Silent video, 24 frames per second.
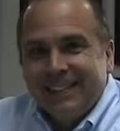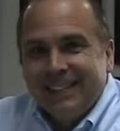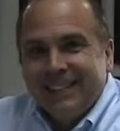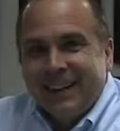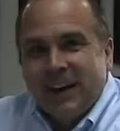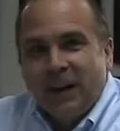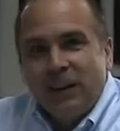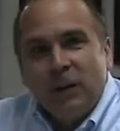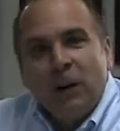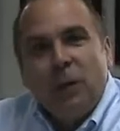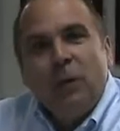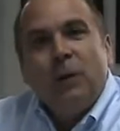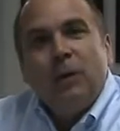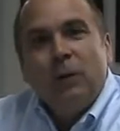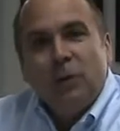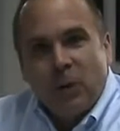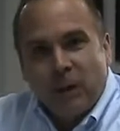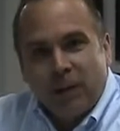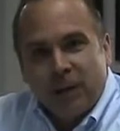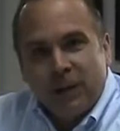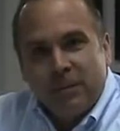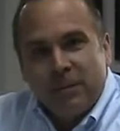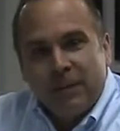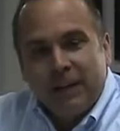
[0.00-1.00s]
Hello and
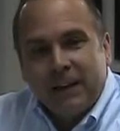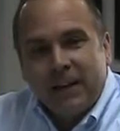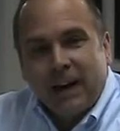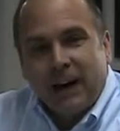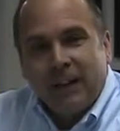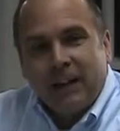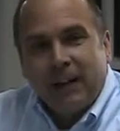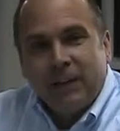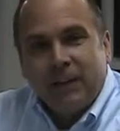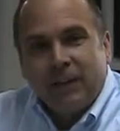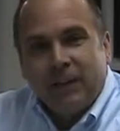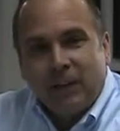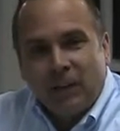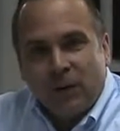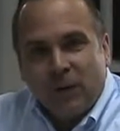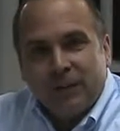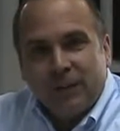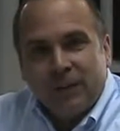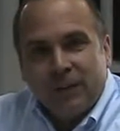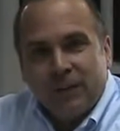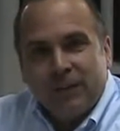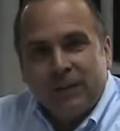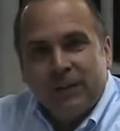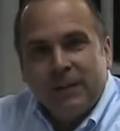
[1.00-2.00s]
welcome to Golling
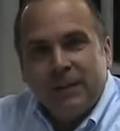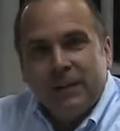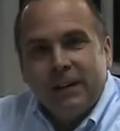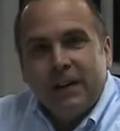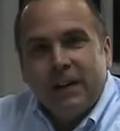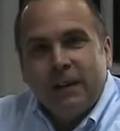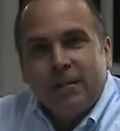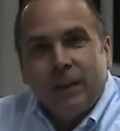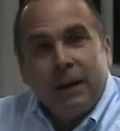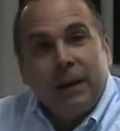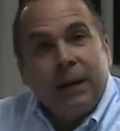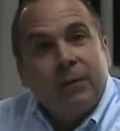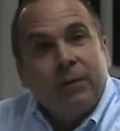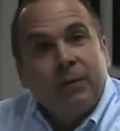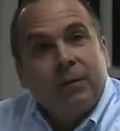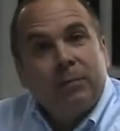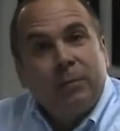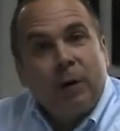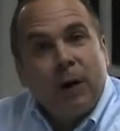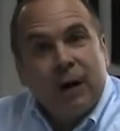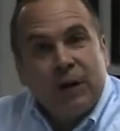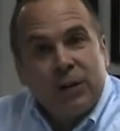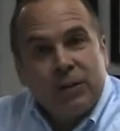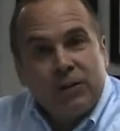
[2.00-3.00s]
Service. My name is
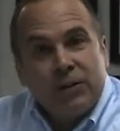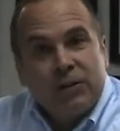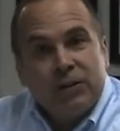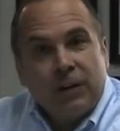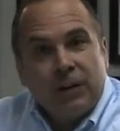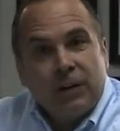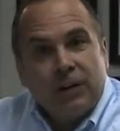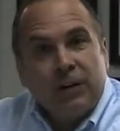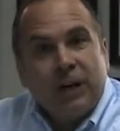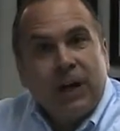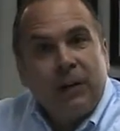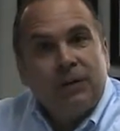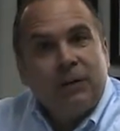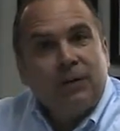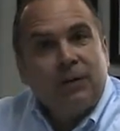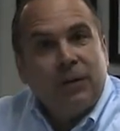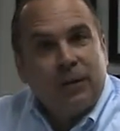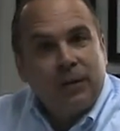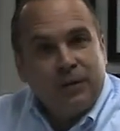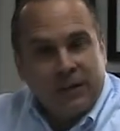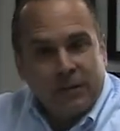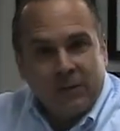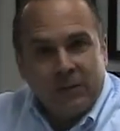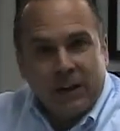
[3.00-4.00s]
Brian Schnurr and I'm the
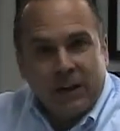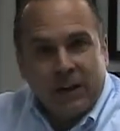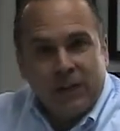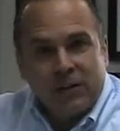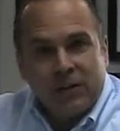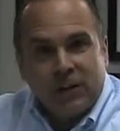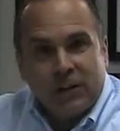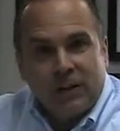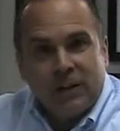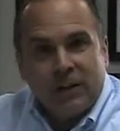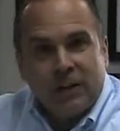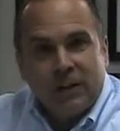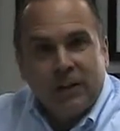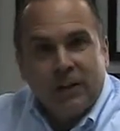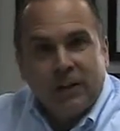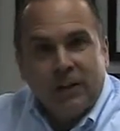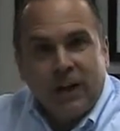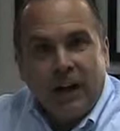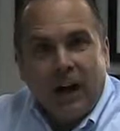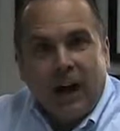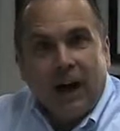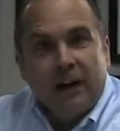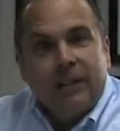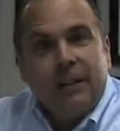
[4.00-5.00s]
Service Manager.
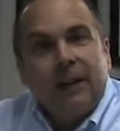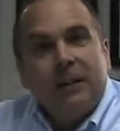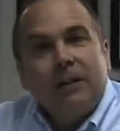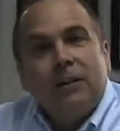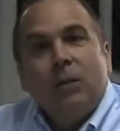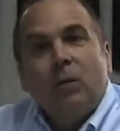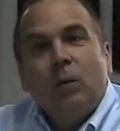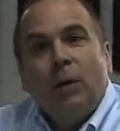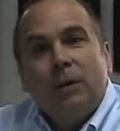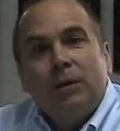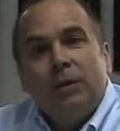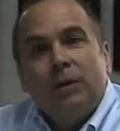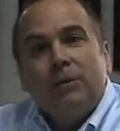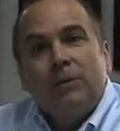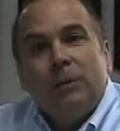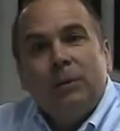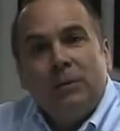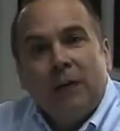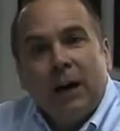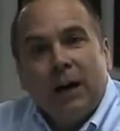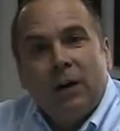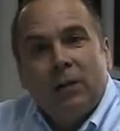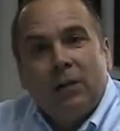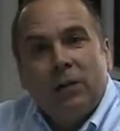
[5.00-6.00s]
I'd like to welcome you
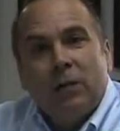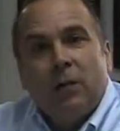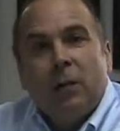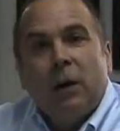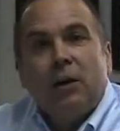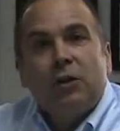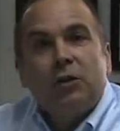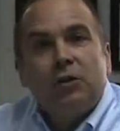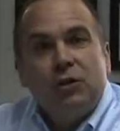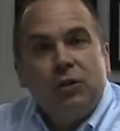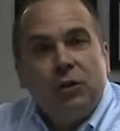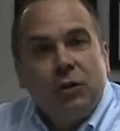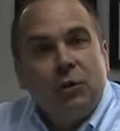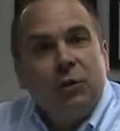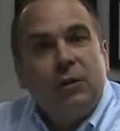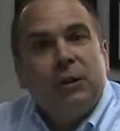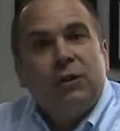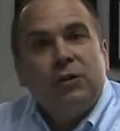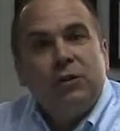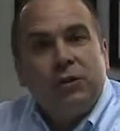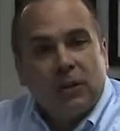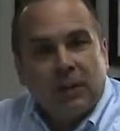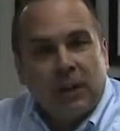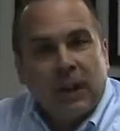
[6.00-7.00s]
now to our June
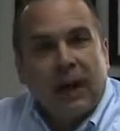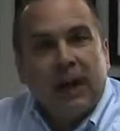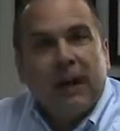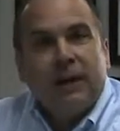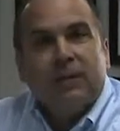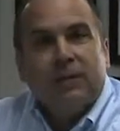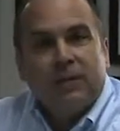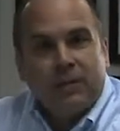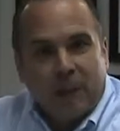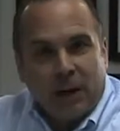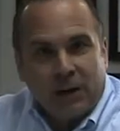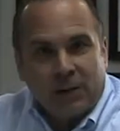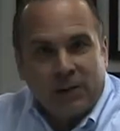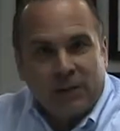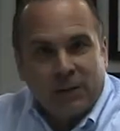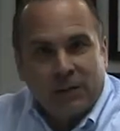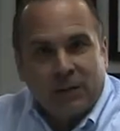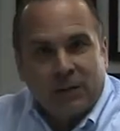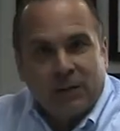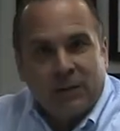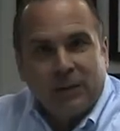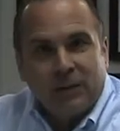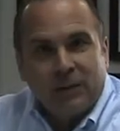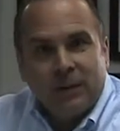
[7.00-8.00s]
and July
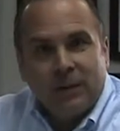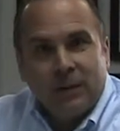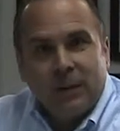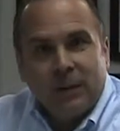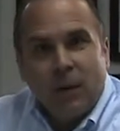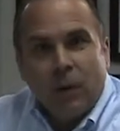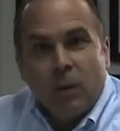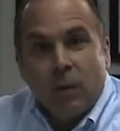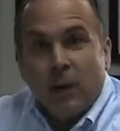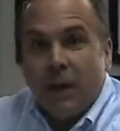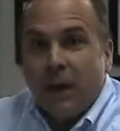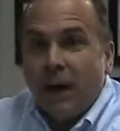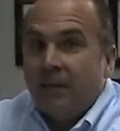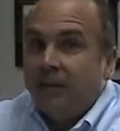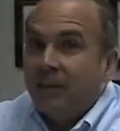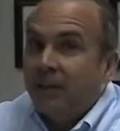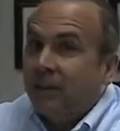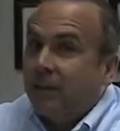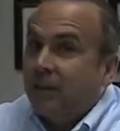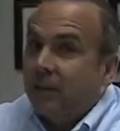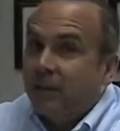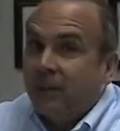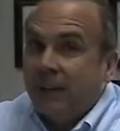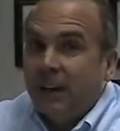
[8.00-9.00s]
specials. We have a
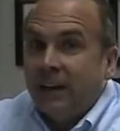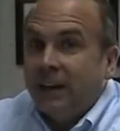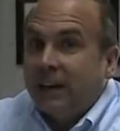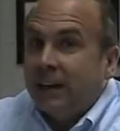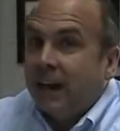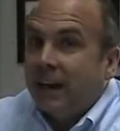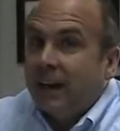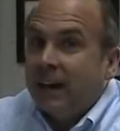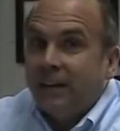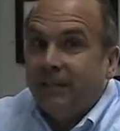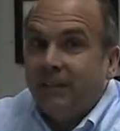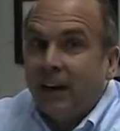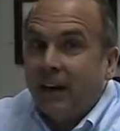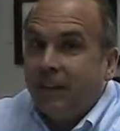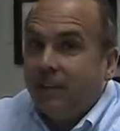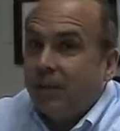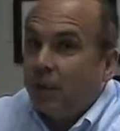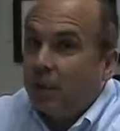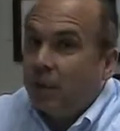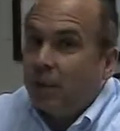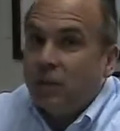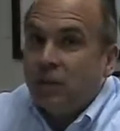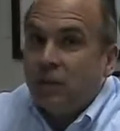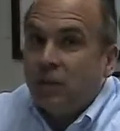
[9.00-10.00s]
1695
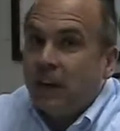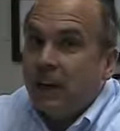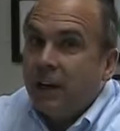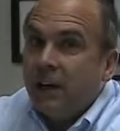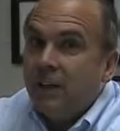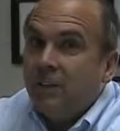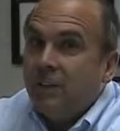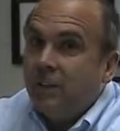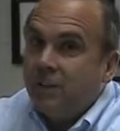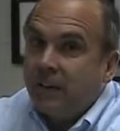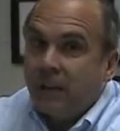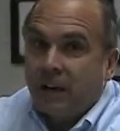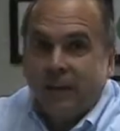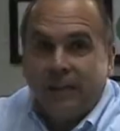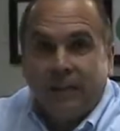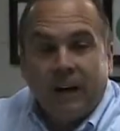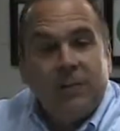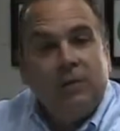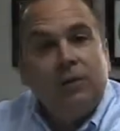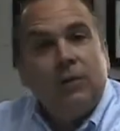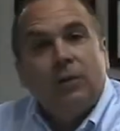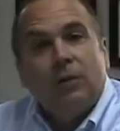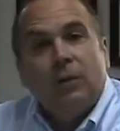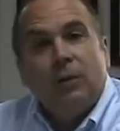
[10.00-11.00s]
oil change of
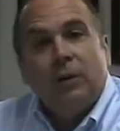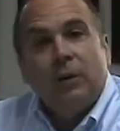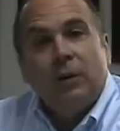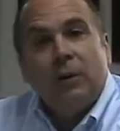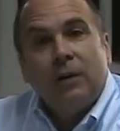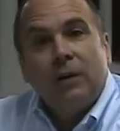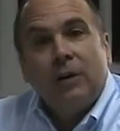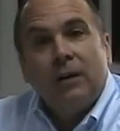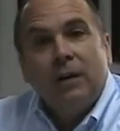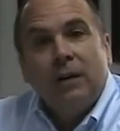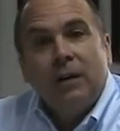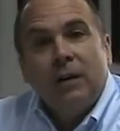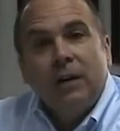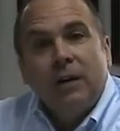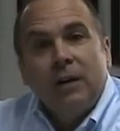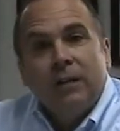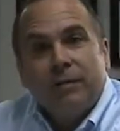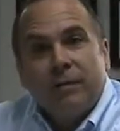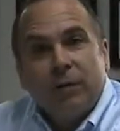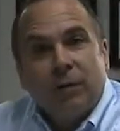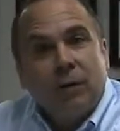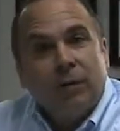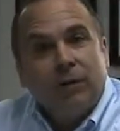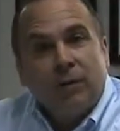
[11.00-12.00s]
conventional oil
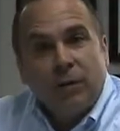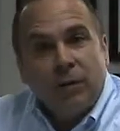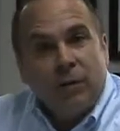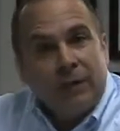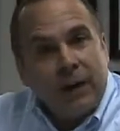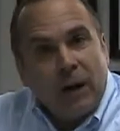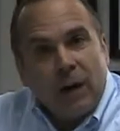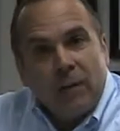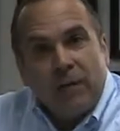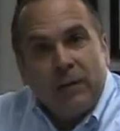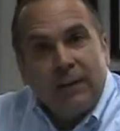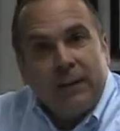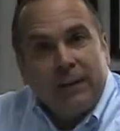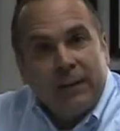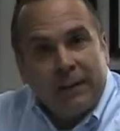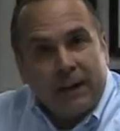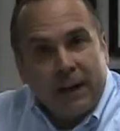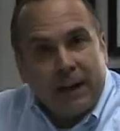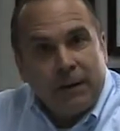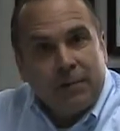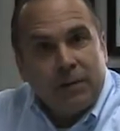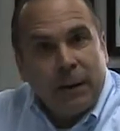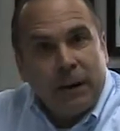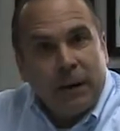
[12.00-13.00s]
for our
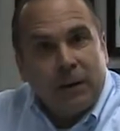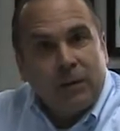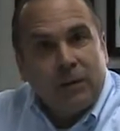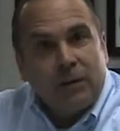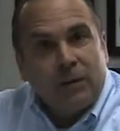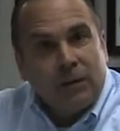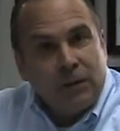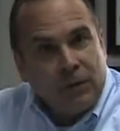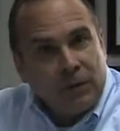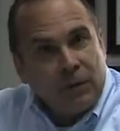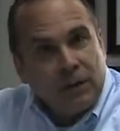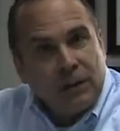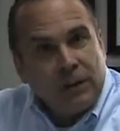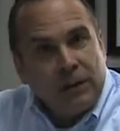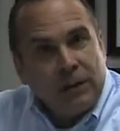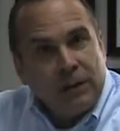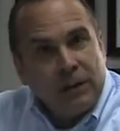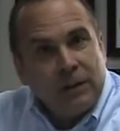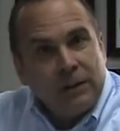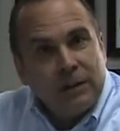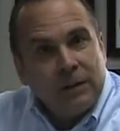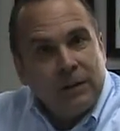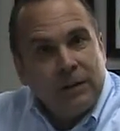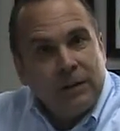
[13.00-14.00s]
2010 models and
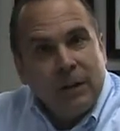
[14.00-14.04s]
earlier.